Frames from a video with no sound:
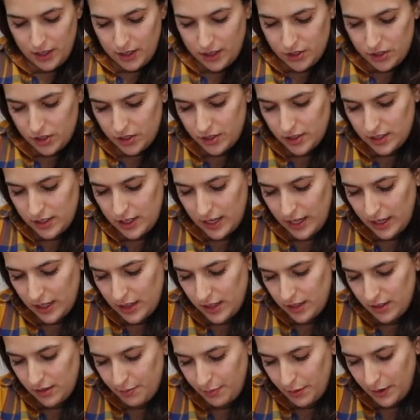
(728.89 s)
just take
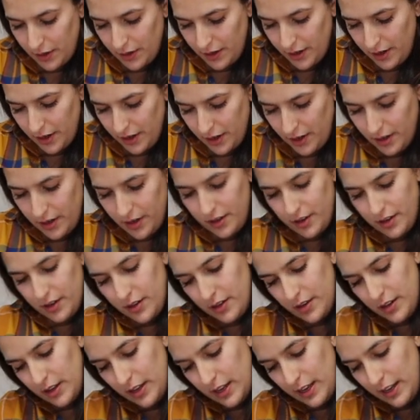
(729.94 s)
this butter
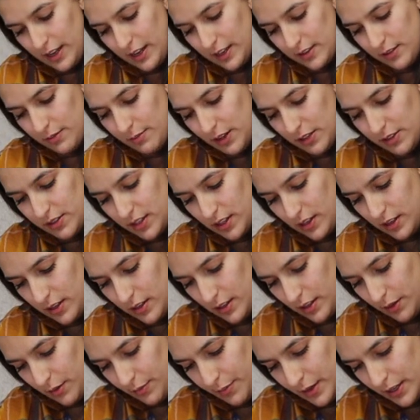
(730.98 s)
and let's melt it a
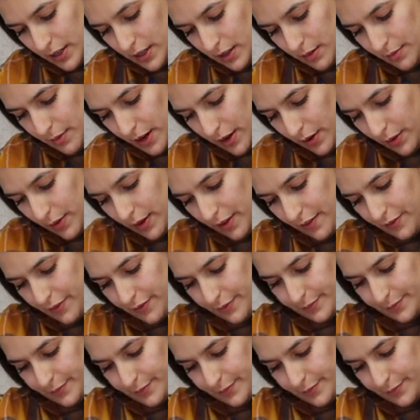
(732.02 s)
little bit in the microwave.